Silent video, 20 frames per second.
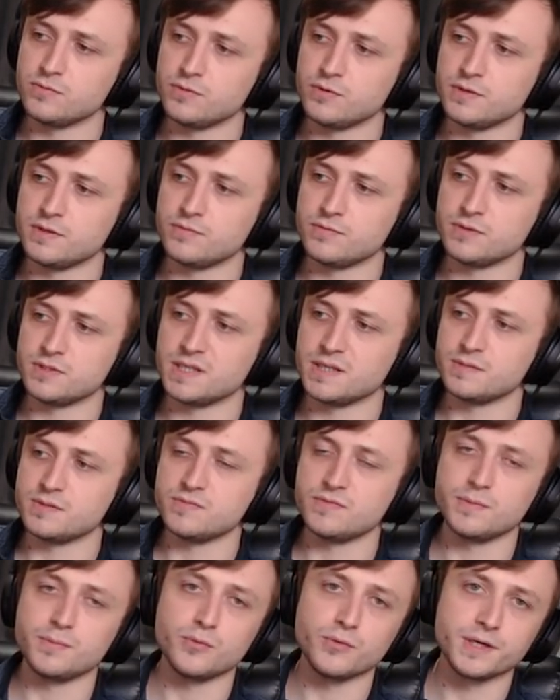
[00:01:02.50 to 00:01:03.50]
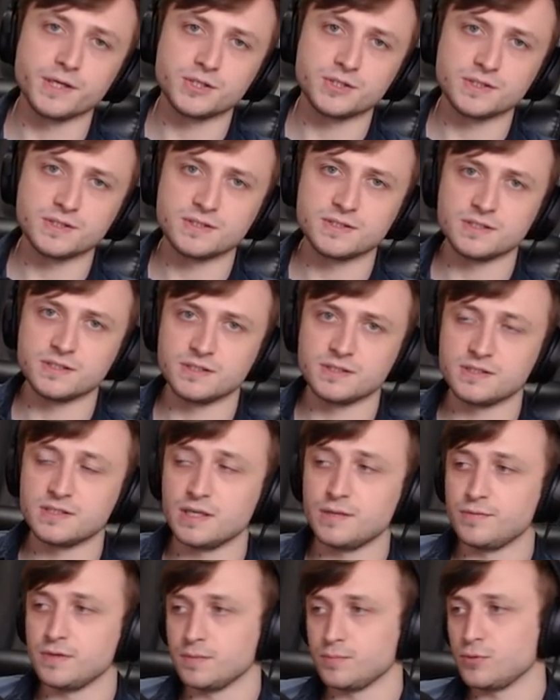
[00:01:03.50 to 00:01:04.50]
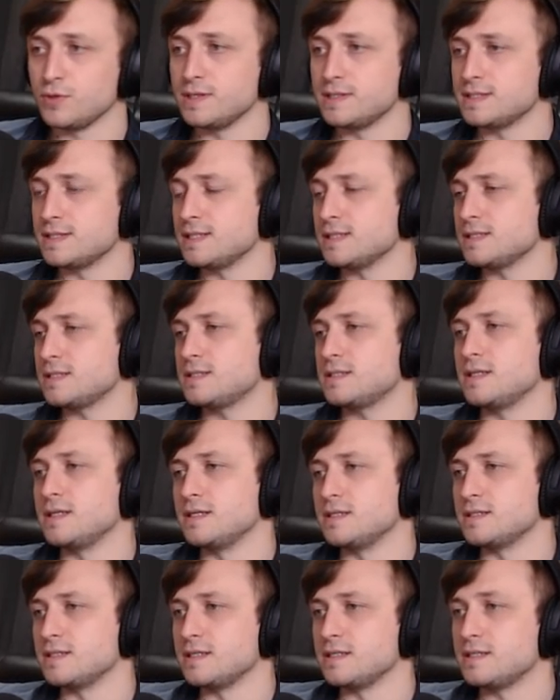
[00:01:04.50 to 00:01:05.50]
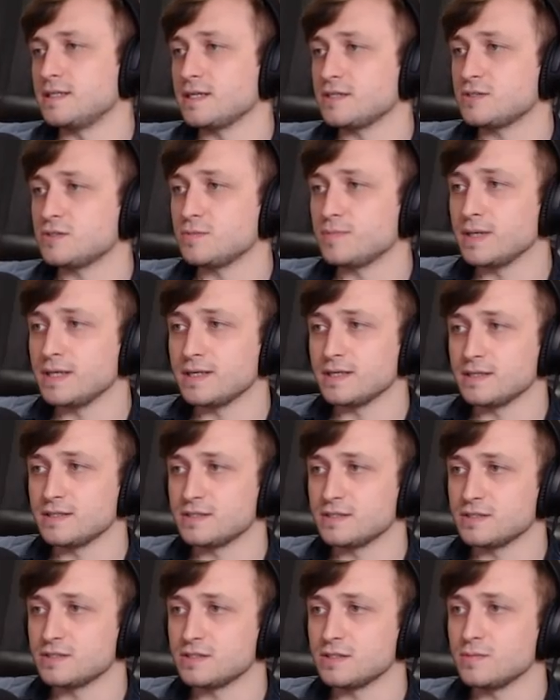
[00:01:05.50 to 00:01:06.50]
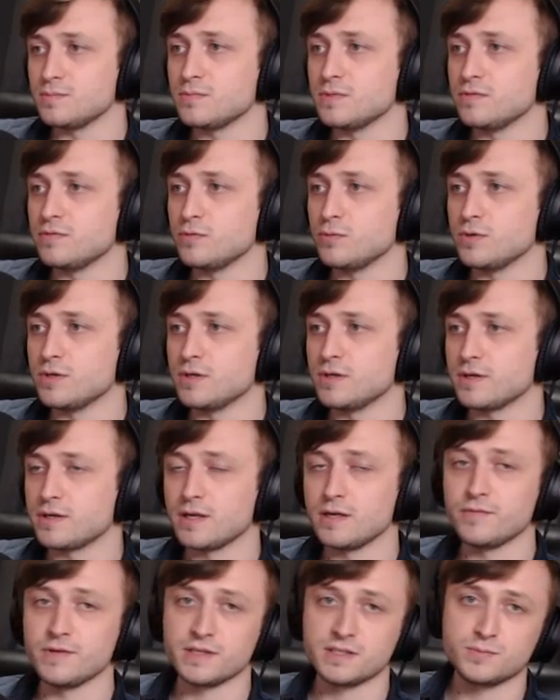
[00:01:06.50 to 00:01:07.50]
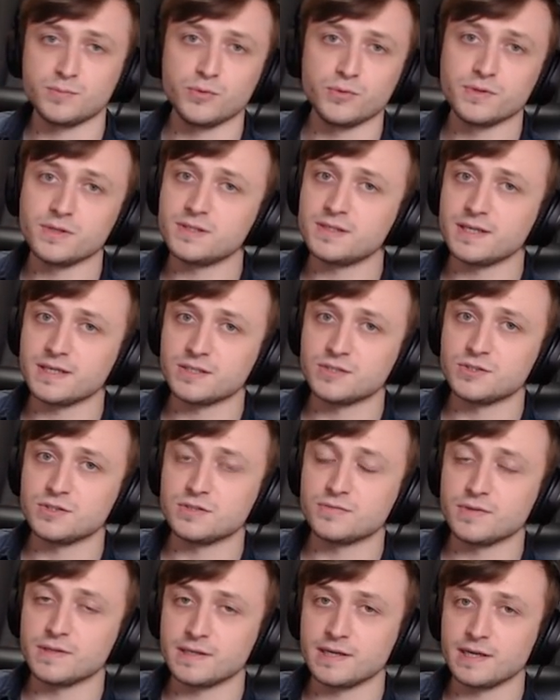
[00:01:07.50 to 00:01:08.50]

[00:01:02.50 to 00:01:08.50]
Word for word: for different types of operations and saving presets. There's a texture baking system if you want to kind of export the textures for the